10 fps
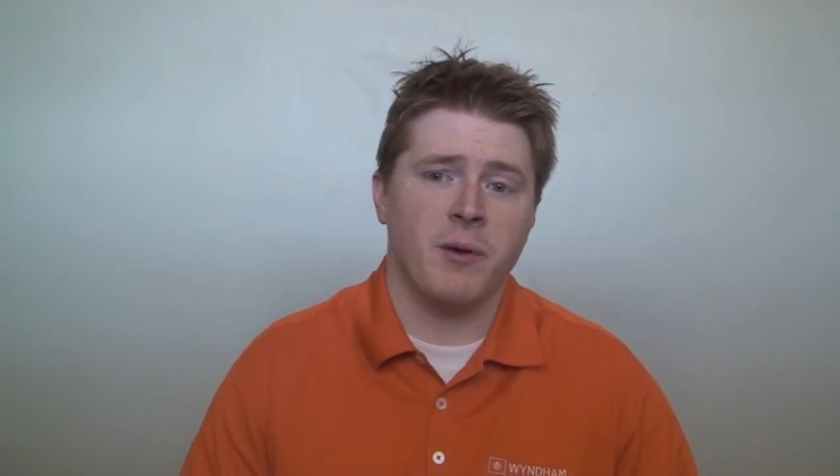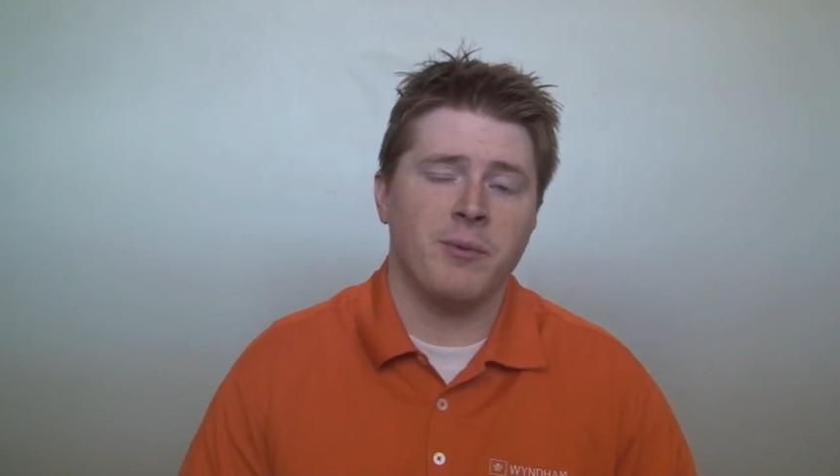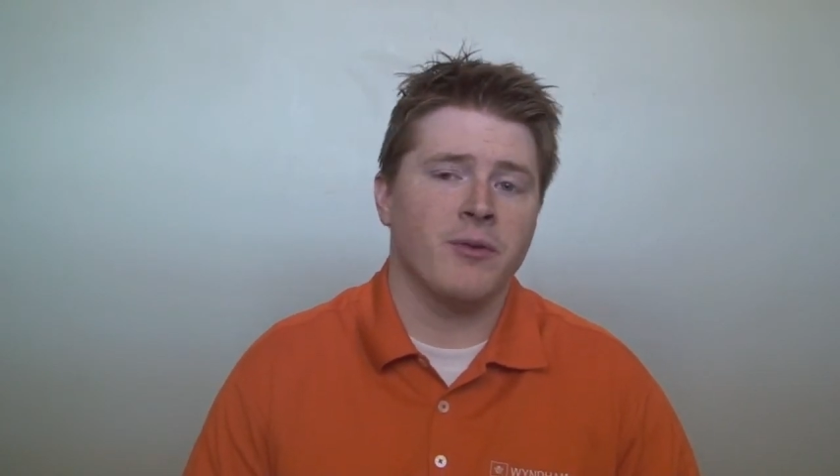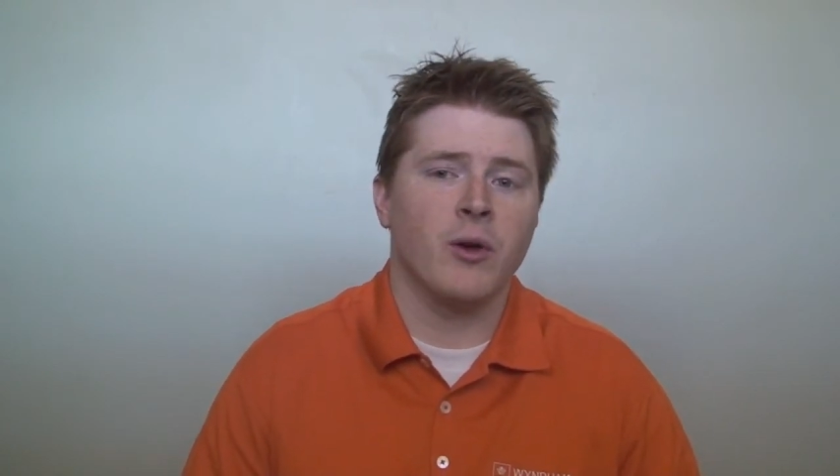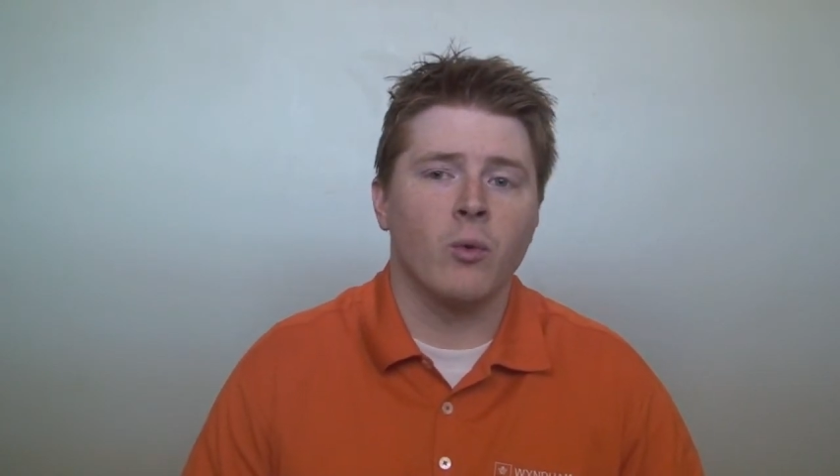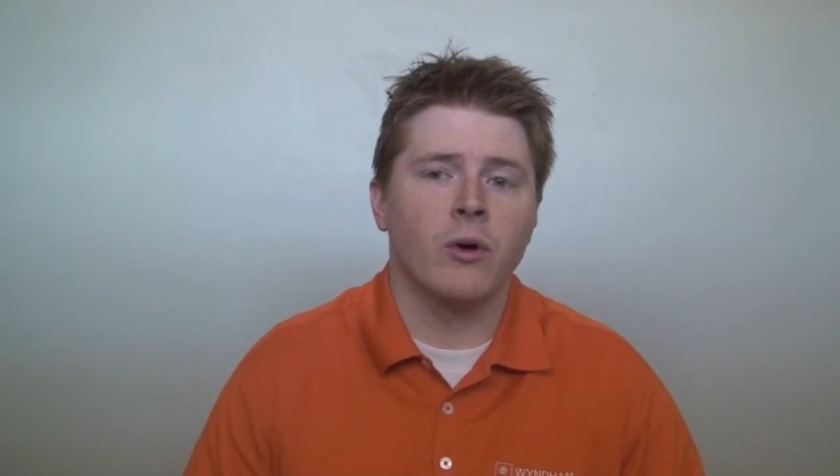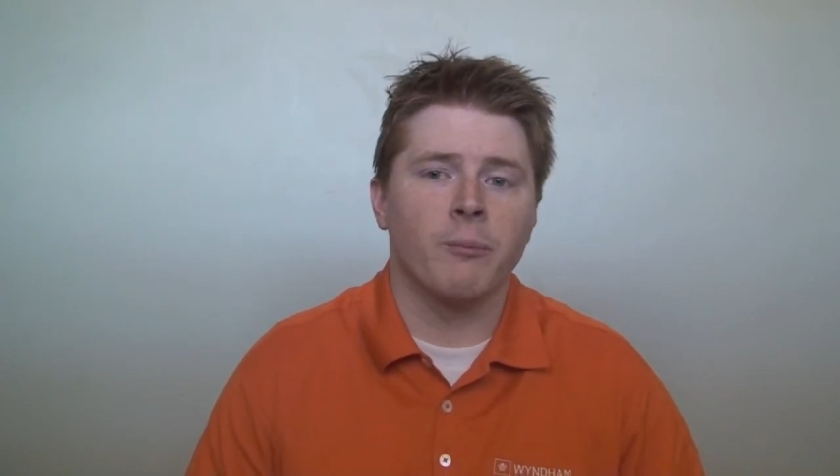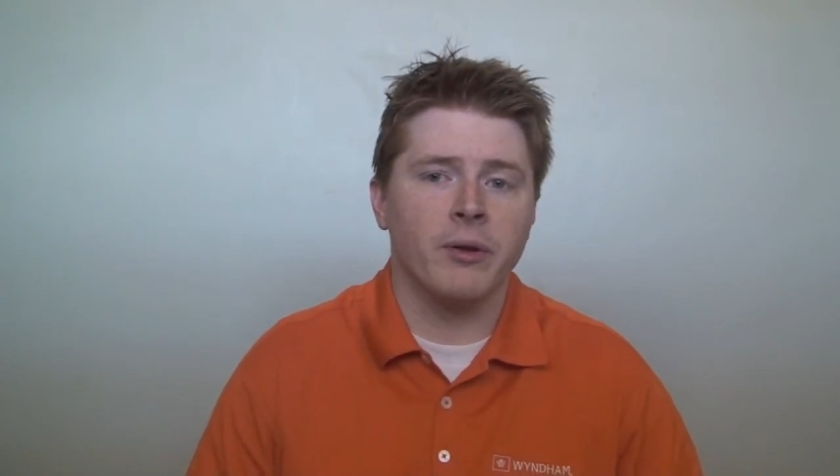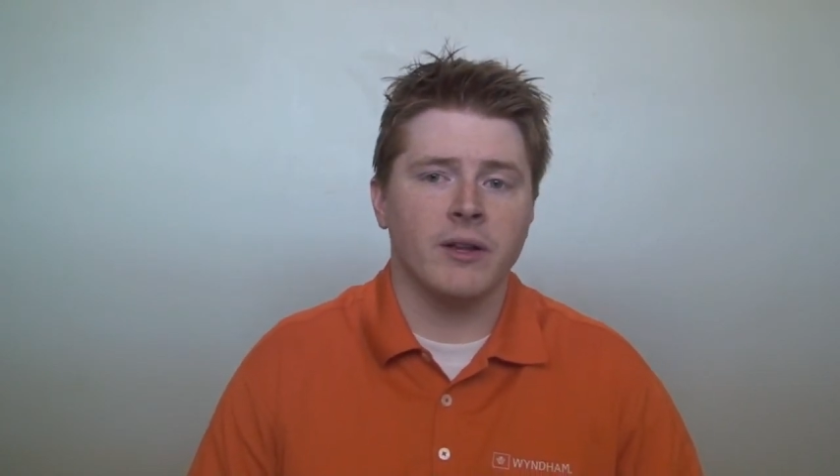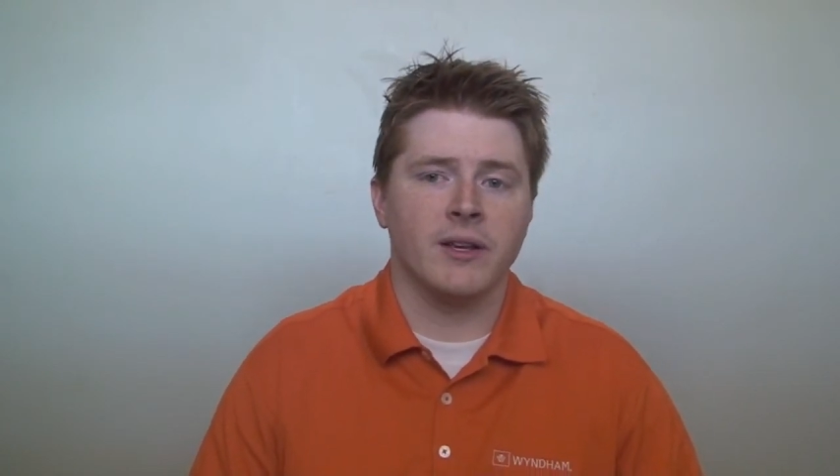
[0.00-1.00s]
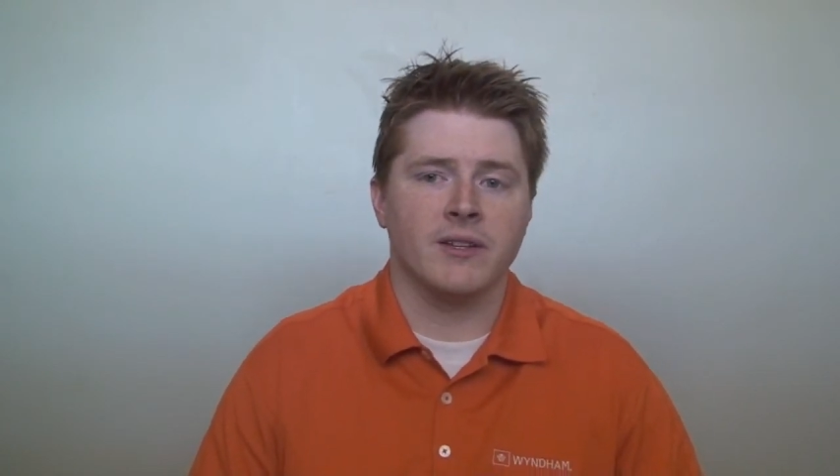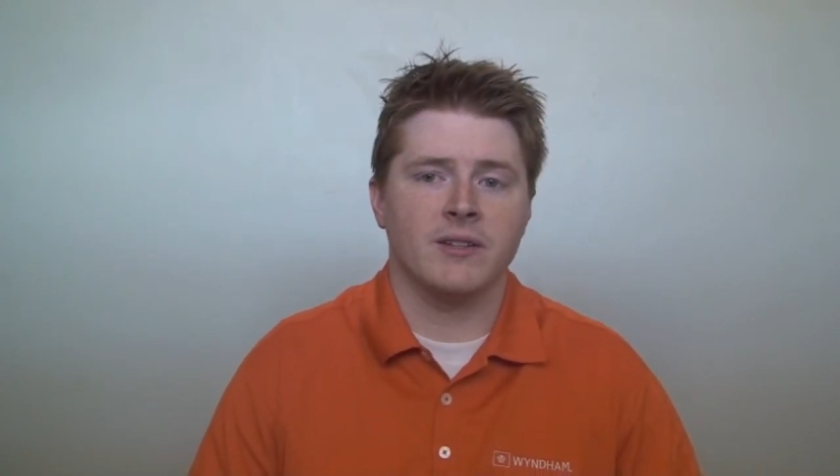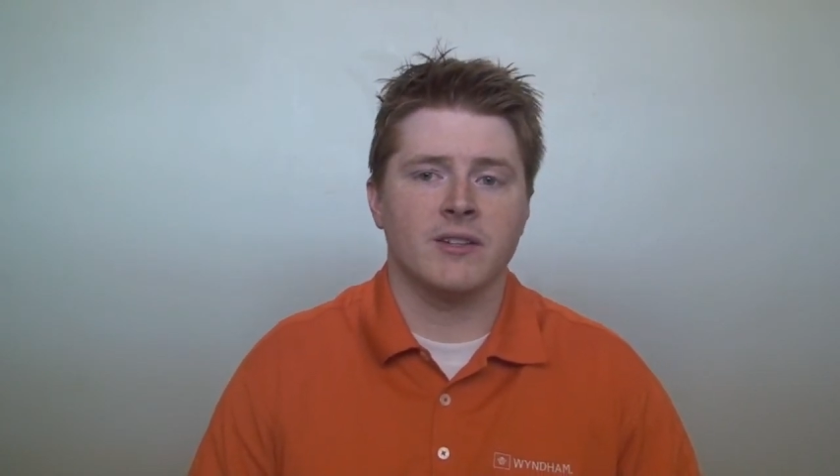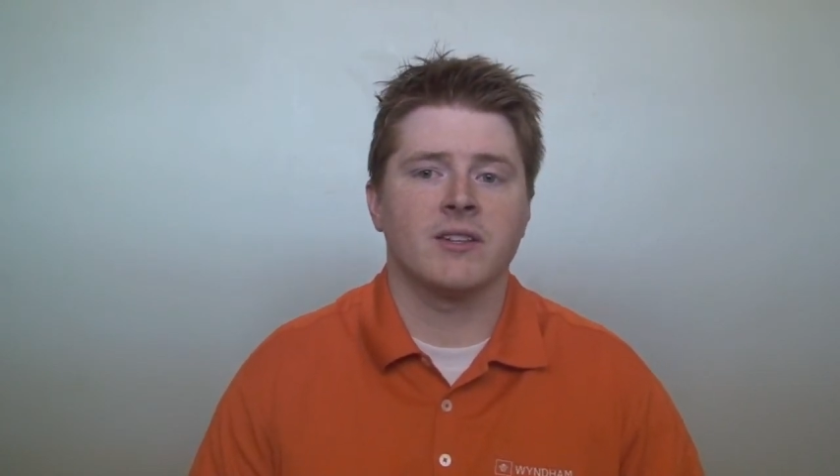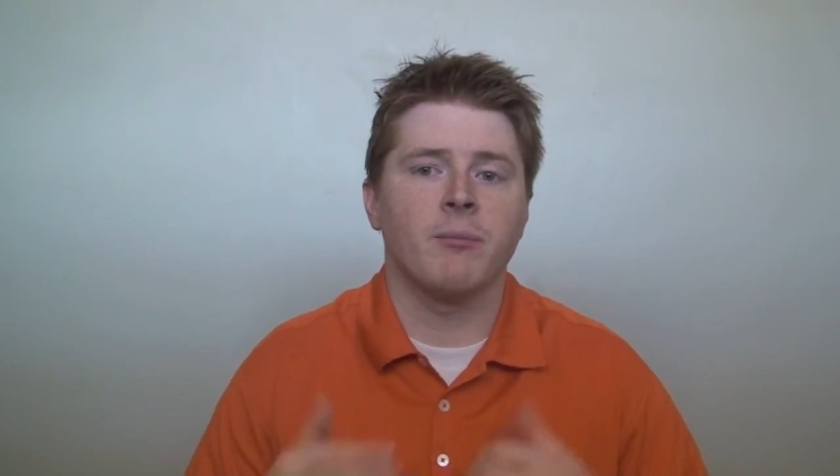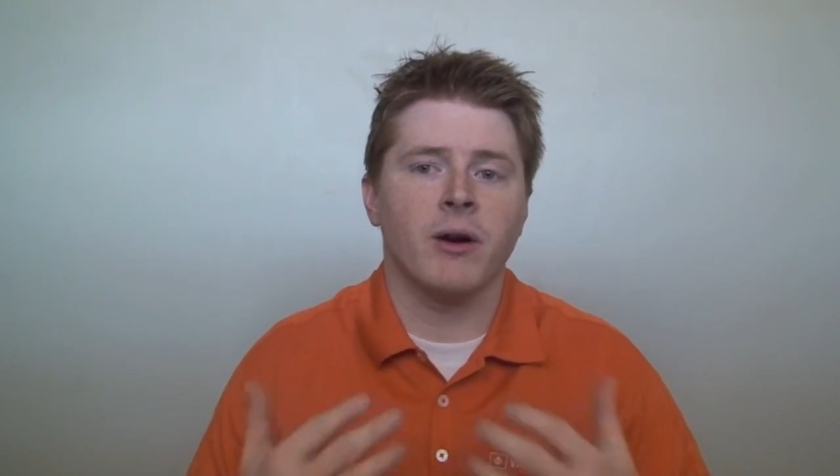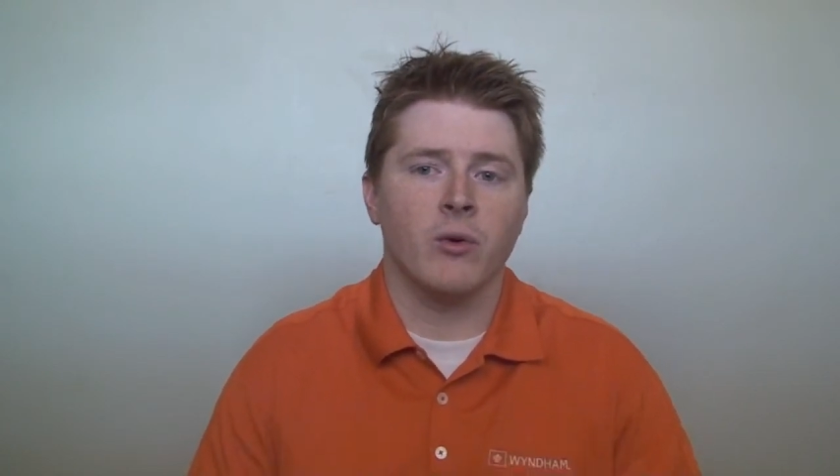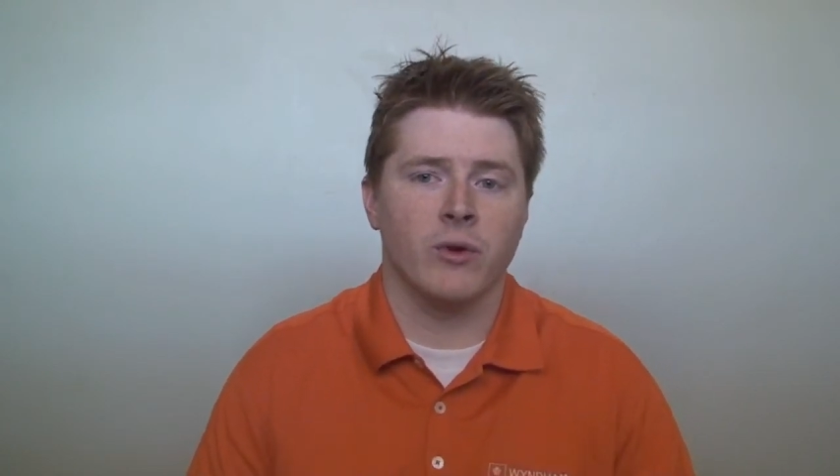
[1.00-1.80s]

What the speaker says: Maybe if they weren't police, somebody